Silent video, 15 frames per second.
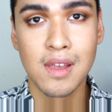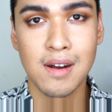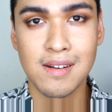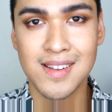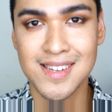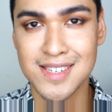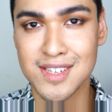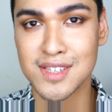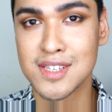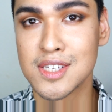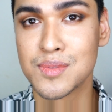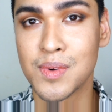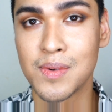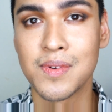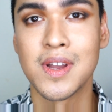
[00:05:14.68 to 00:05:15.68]
Okay, so this
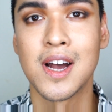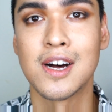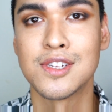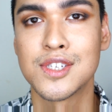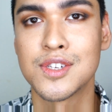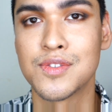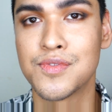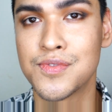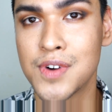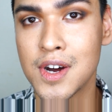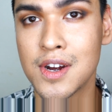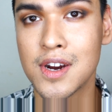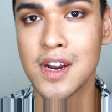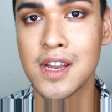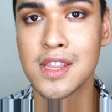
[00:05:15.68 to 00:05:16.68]
is what we have so
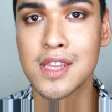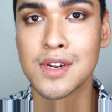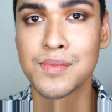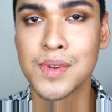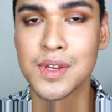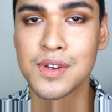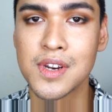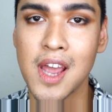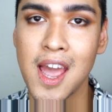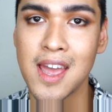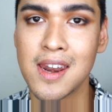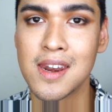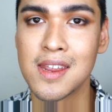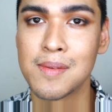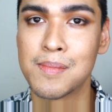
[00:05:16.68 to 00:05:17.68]
far, and then we could
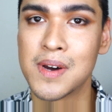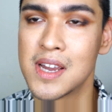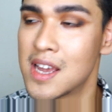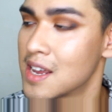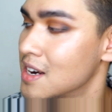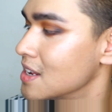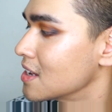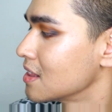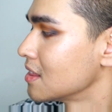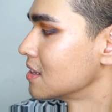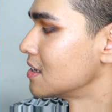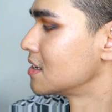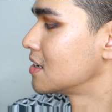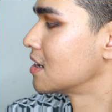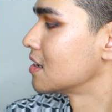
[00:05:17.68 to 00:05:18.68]
end it by adding a
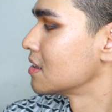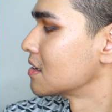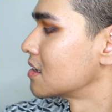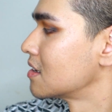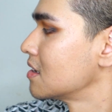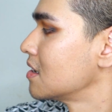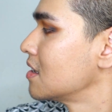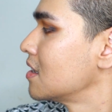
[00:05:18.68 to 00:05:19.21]
lid color.